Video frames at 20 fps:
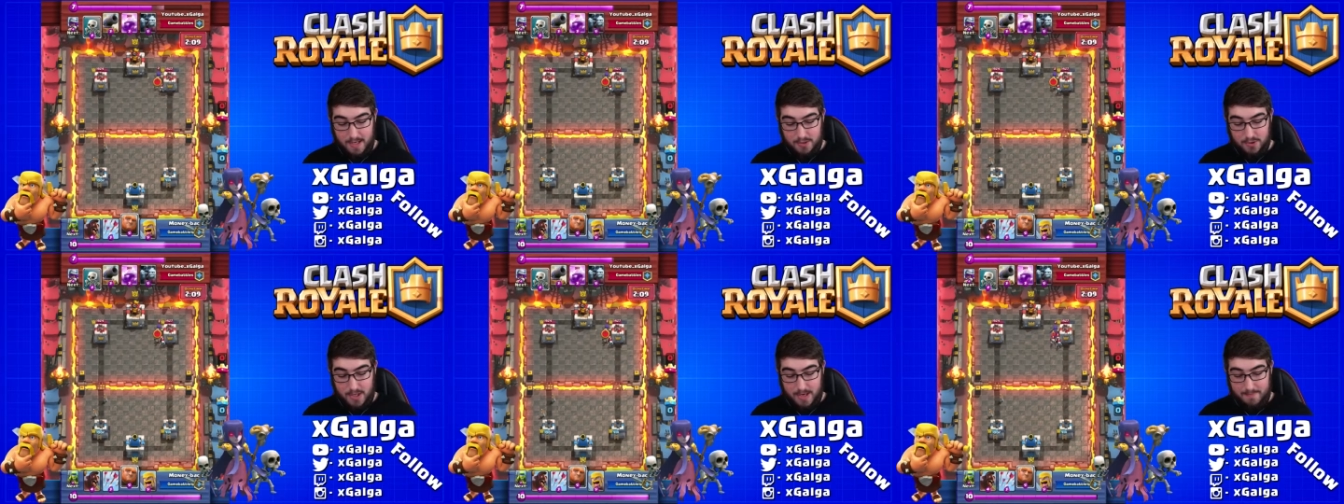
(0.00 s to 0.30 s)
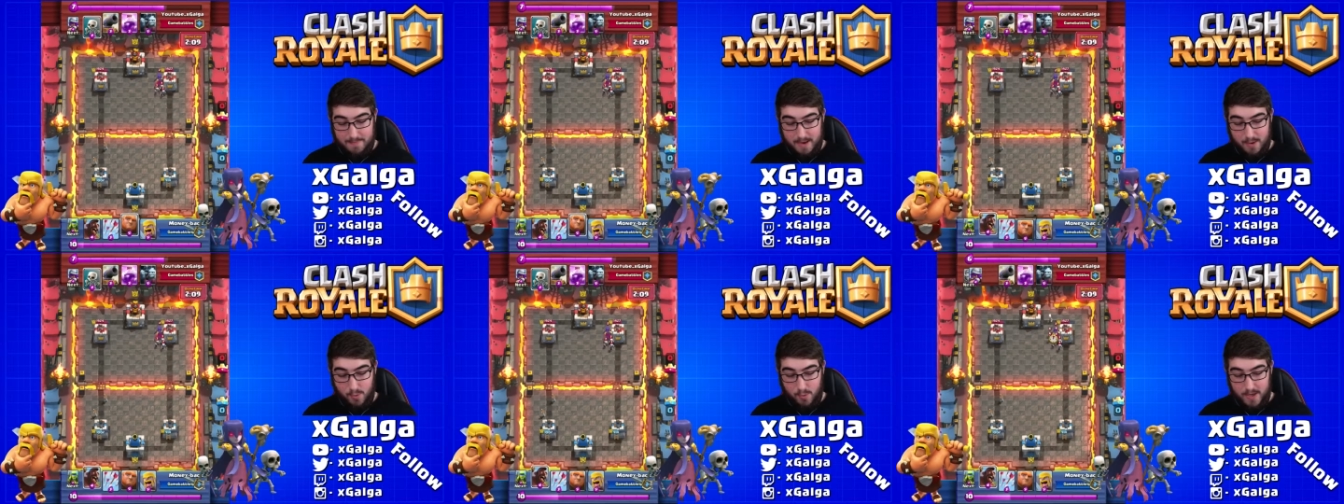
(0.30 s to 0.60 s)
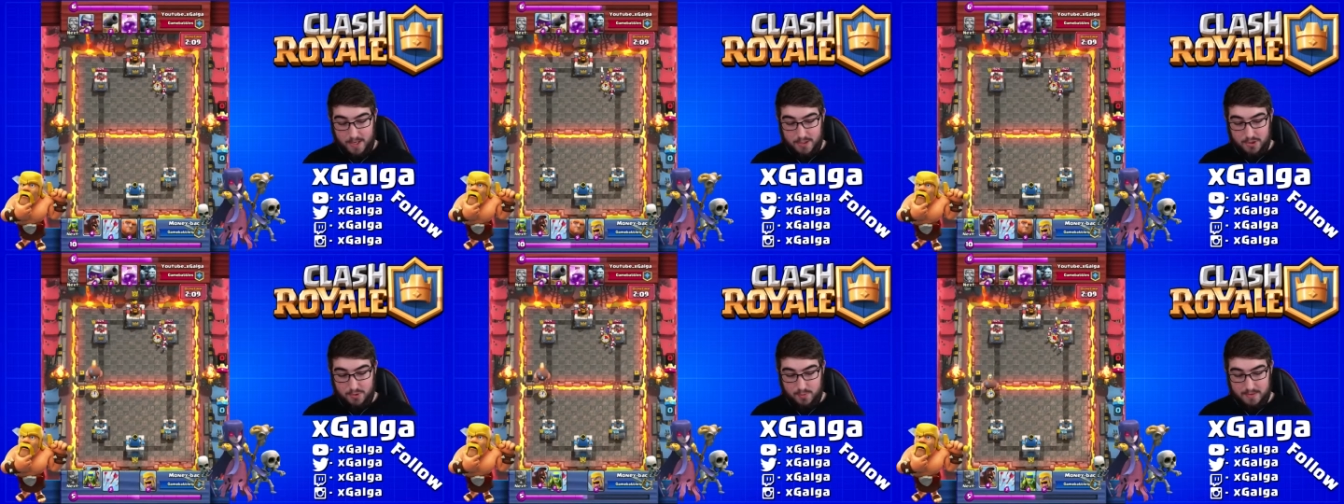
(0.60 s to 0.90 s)
I drop my
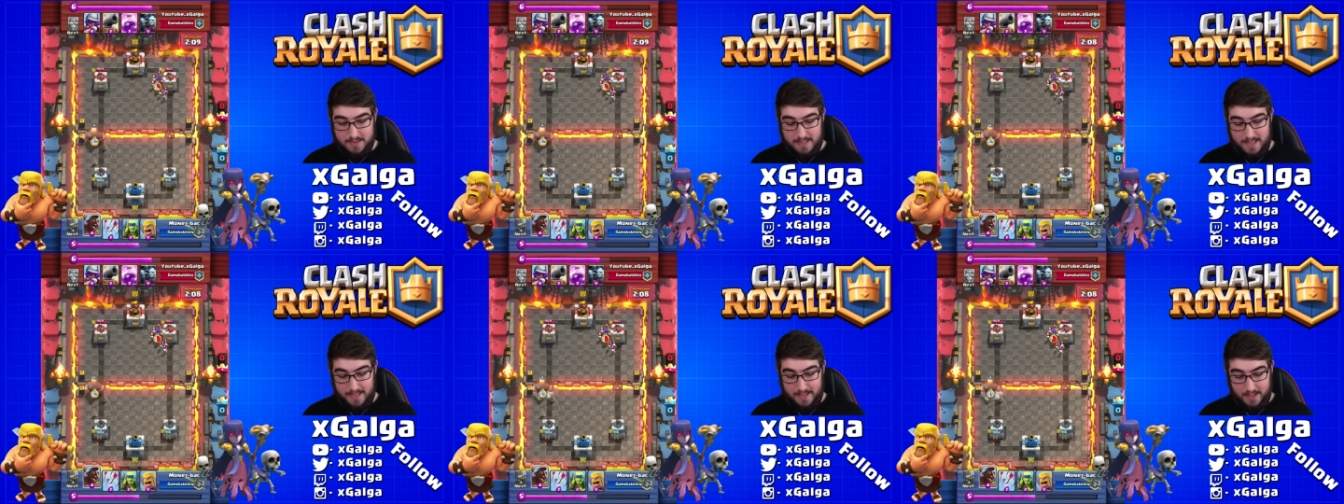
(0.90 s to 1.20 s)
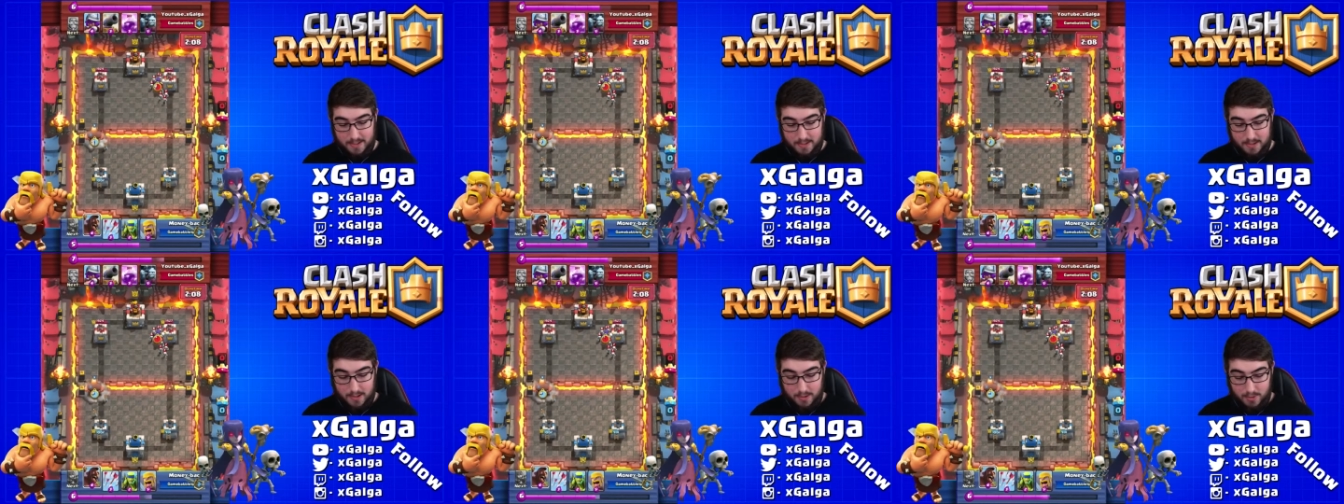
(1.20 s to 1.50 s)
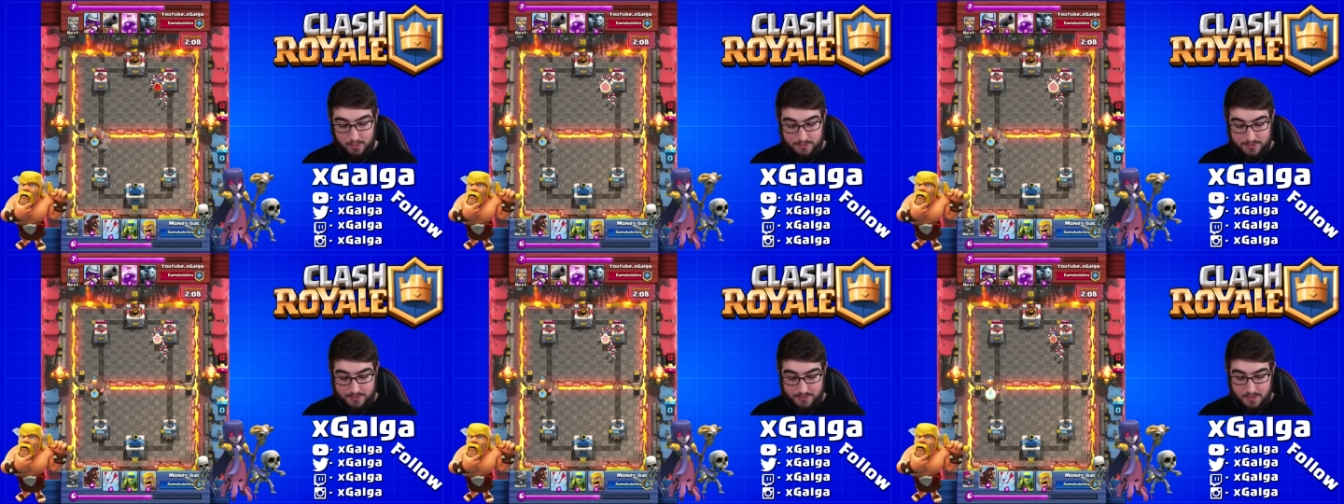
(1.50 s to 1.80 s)
witch once I get
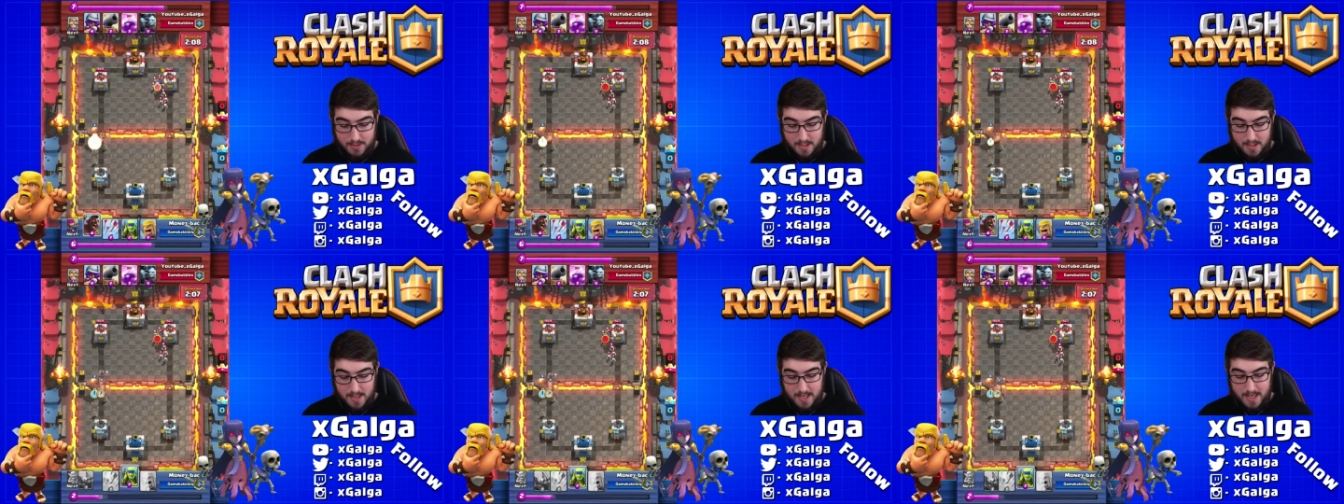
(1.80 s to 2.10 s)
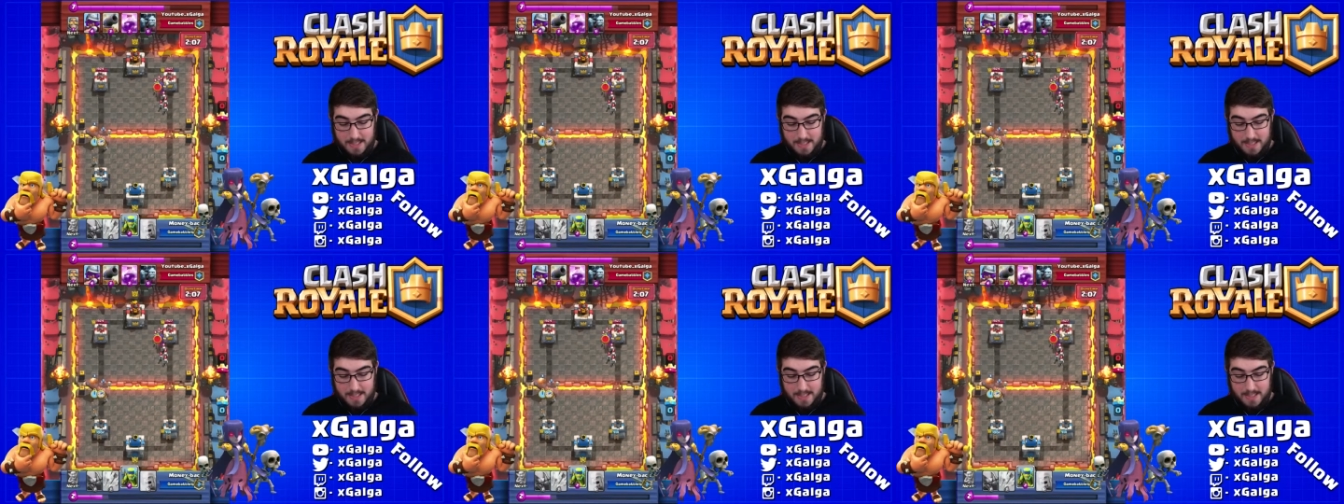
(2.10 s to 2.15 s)
close.